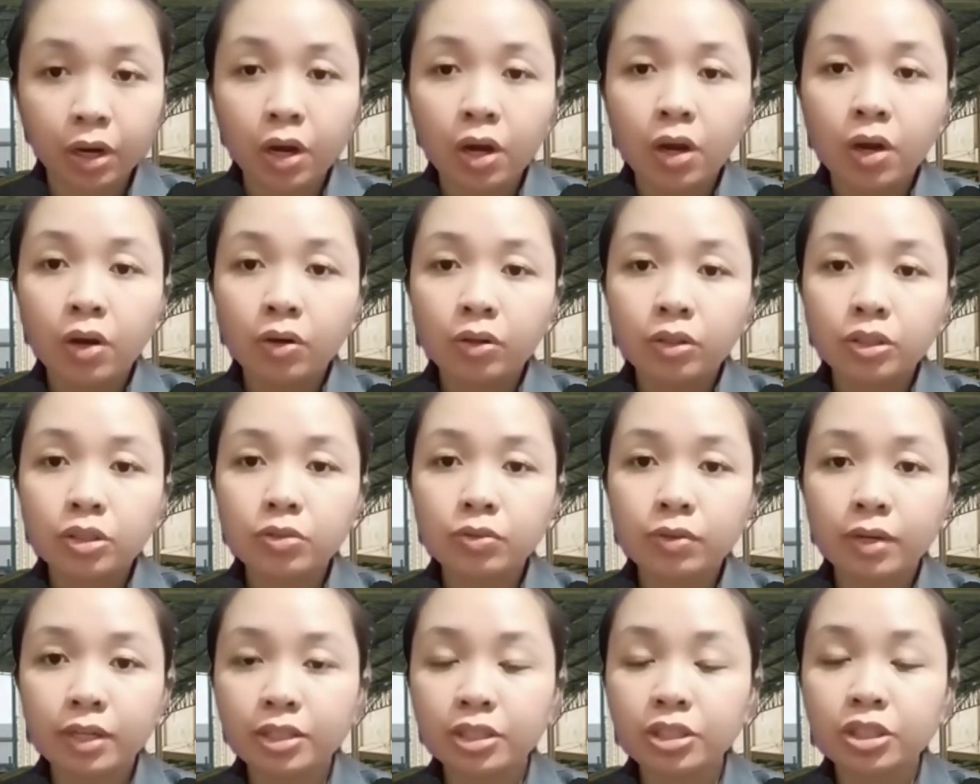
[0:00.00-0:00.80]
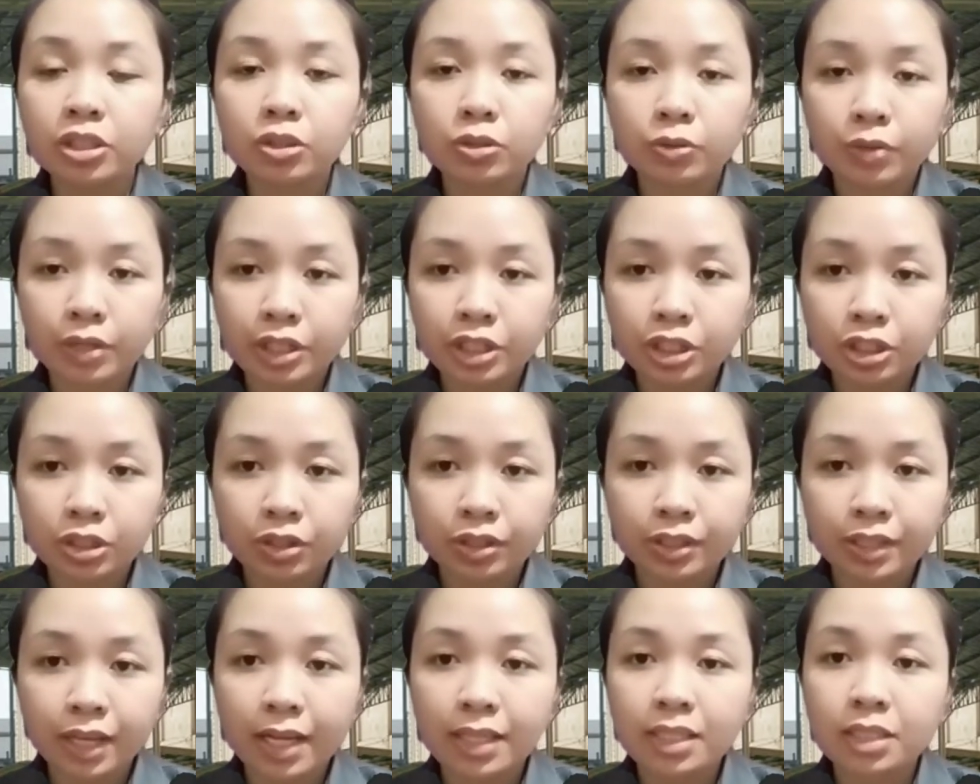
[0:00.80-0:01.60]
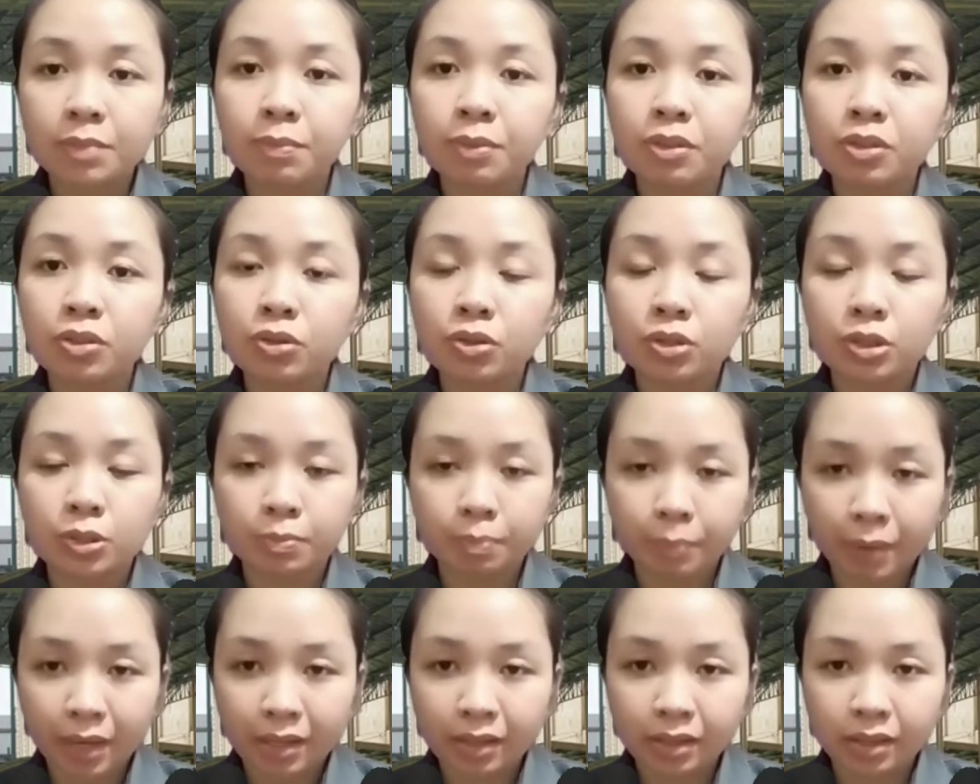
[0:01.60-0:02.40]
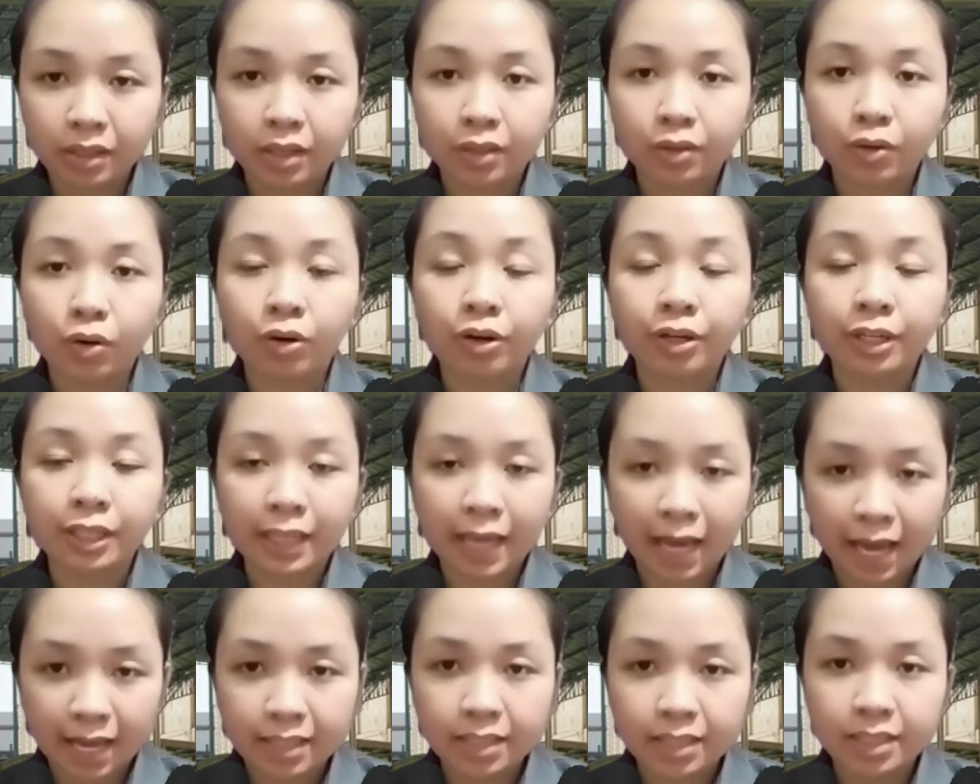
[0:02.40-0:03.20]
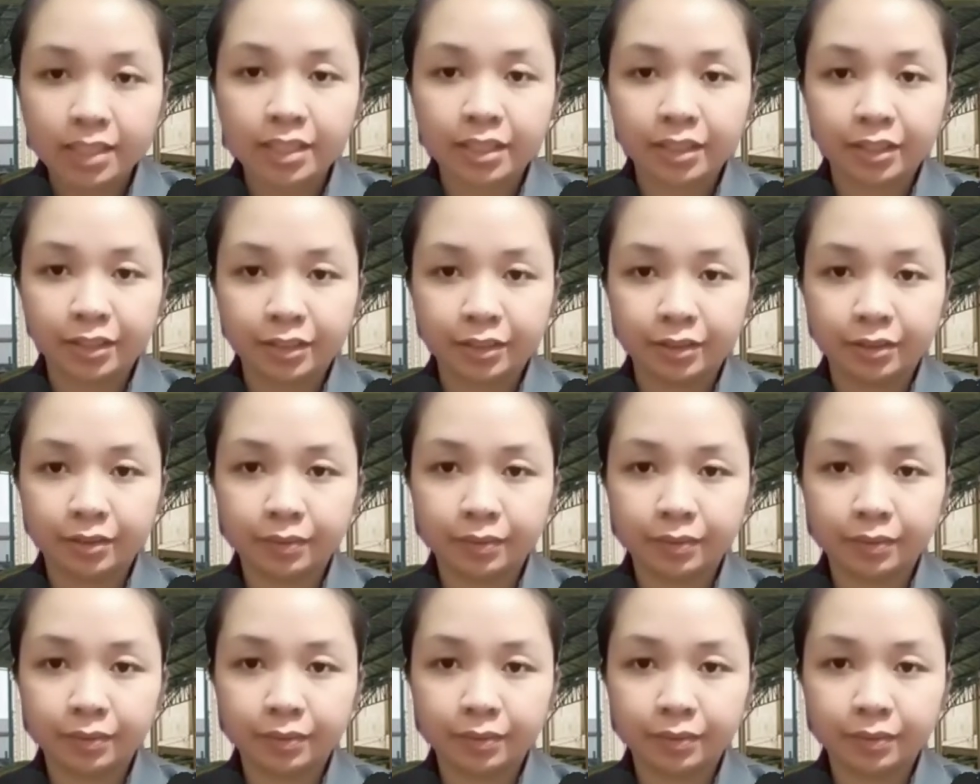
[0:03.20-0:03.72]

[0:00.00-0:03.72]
whose registration has been suspended or cancelled.